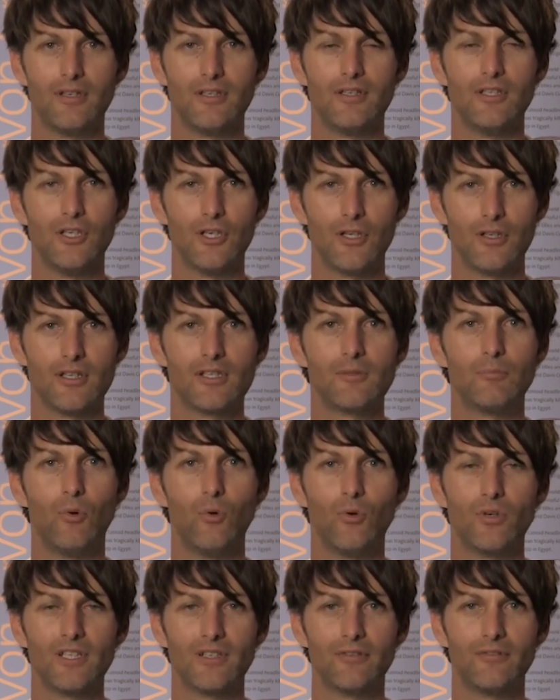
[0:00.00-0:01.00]
you know, the
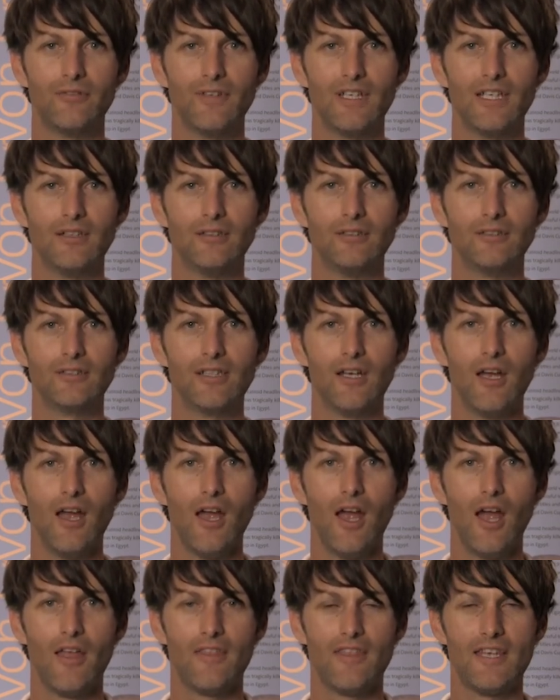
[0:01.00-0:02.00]
sporting field
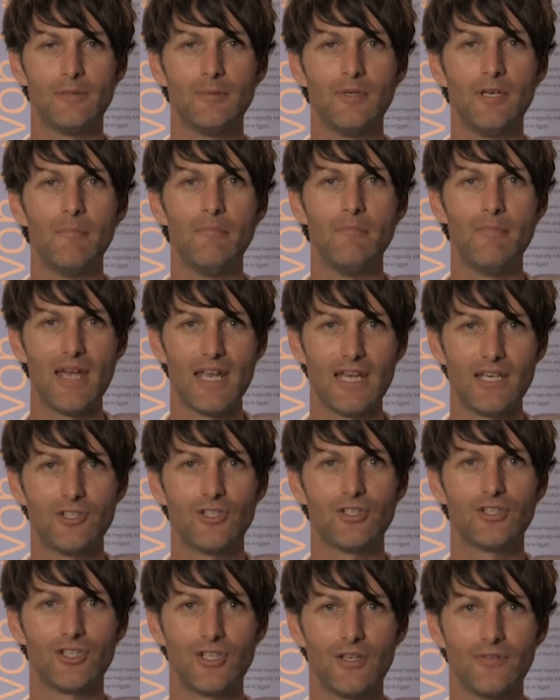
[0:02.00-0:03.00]
there's been a
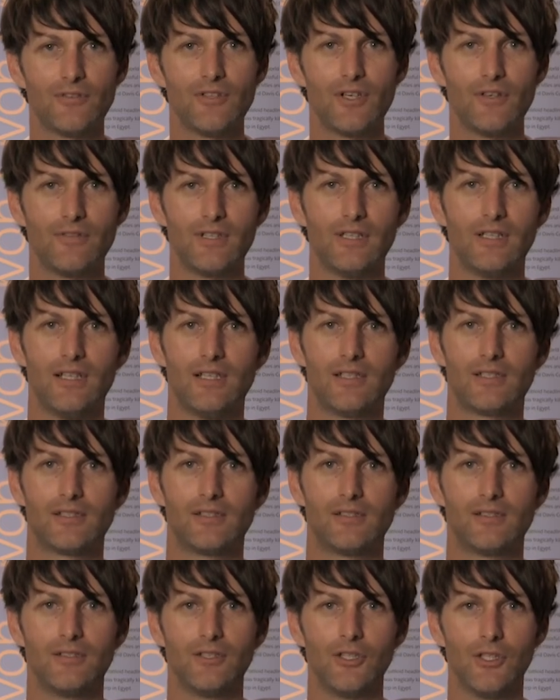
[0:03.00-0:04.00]
major shift over the
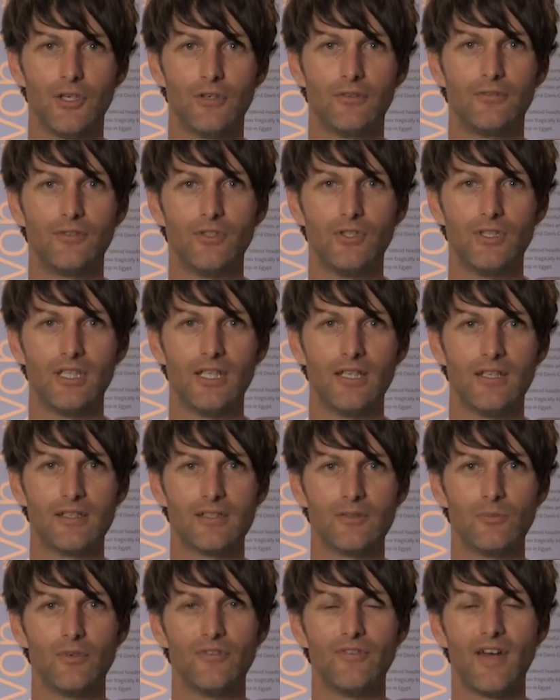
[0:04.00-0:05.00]
last you know few
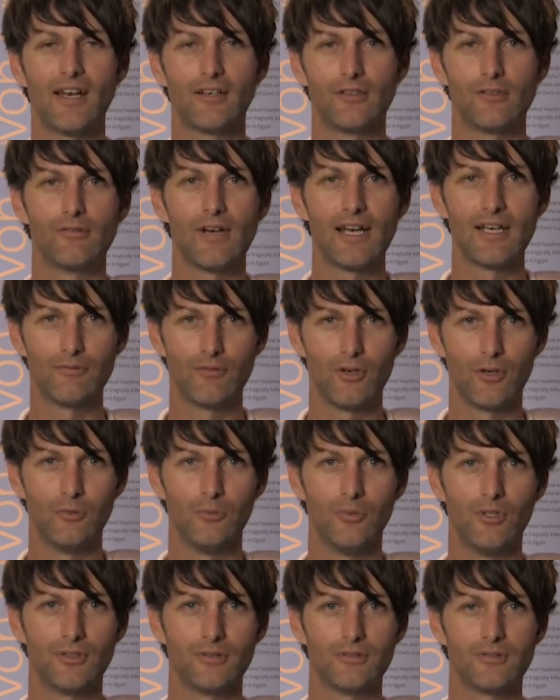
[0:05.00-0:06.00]
years, and we've had great role
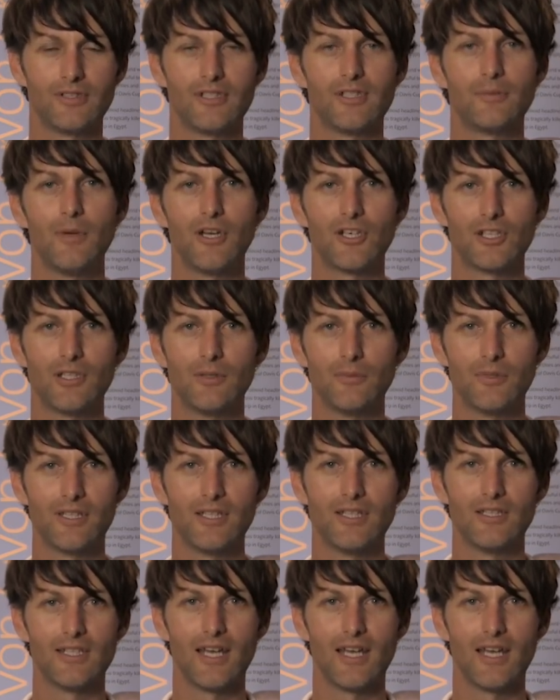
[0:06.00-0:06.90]
models, especially within